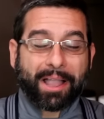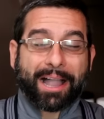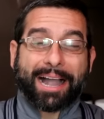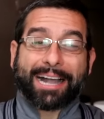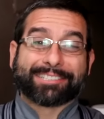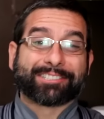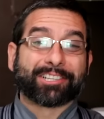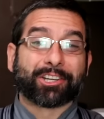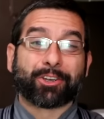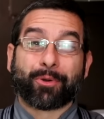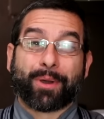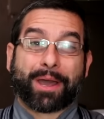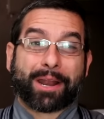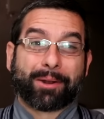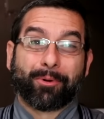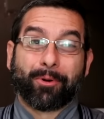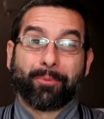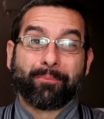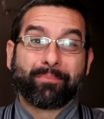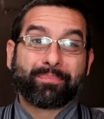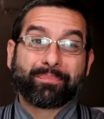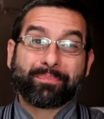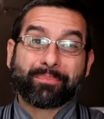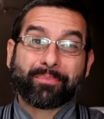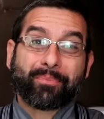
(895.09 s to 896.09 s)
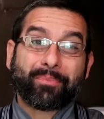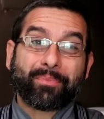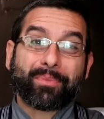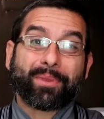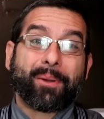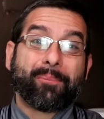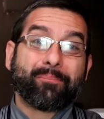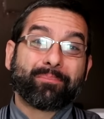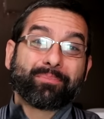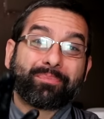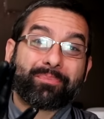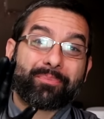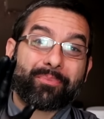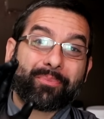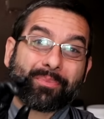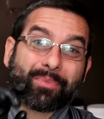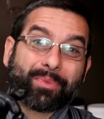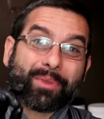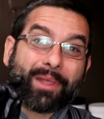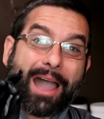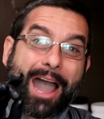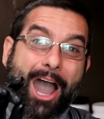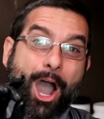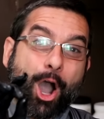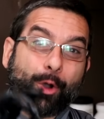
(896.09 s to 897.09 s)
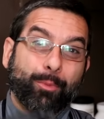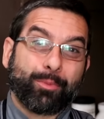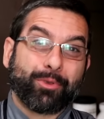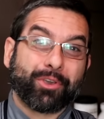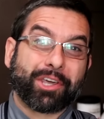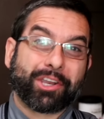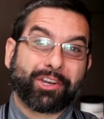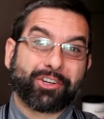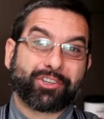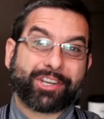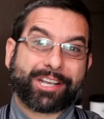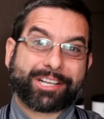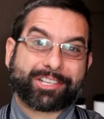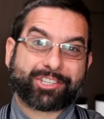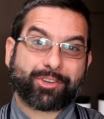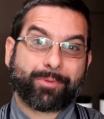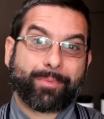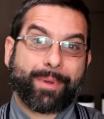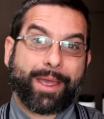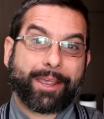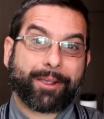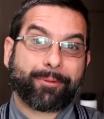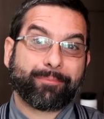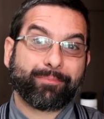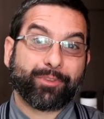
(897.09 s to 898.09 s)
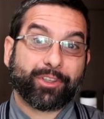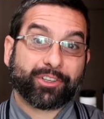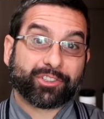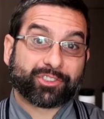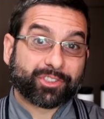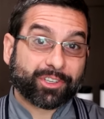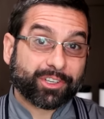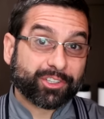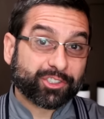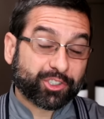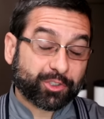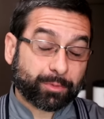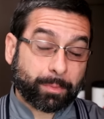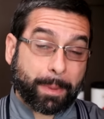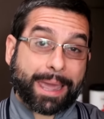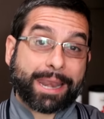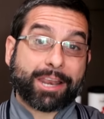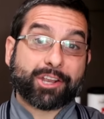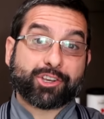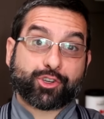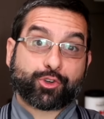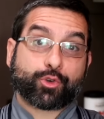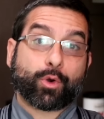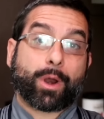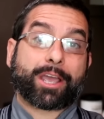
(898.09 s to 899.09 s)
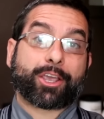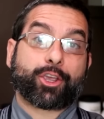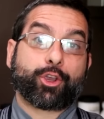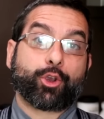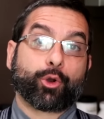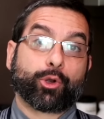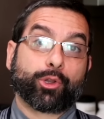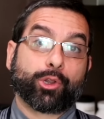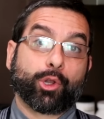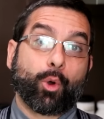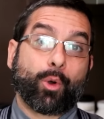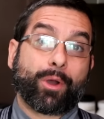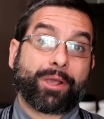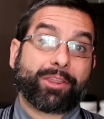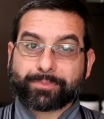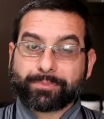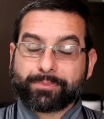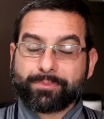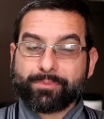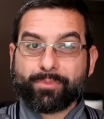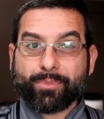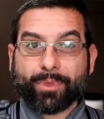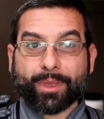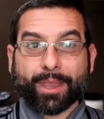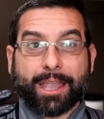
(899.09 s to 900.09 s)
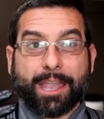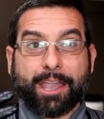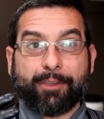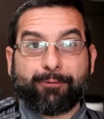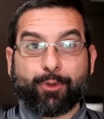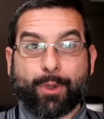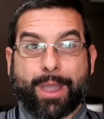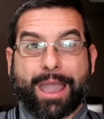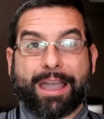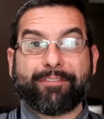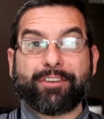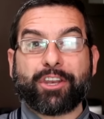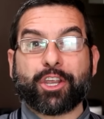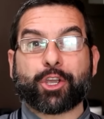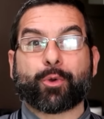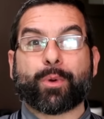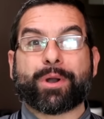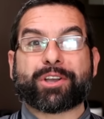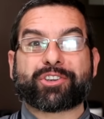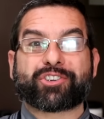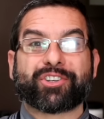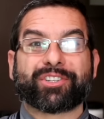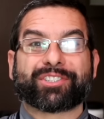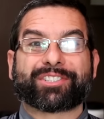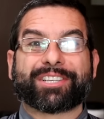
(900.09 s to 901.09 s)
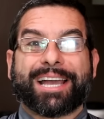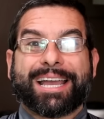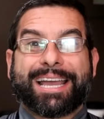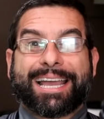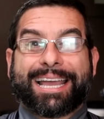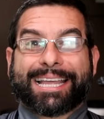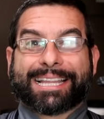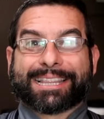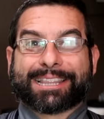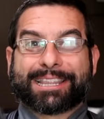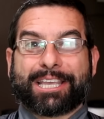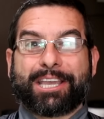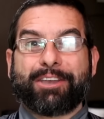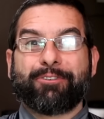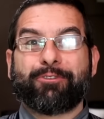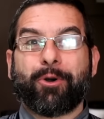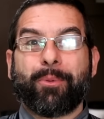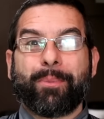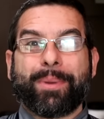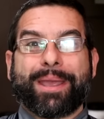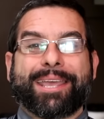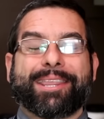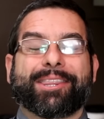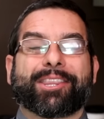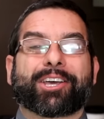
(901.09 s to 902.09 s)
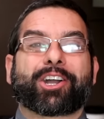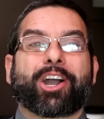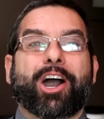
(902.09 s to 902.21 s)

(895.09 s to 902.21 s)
That's incredible. I hope you get a chance to make this Spanish dry cured loin. If you have any questions, leave them in the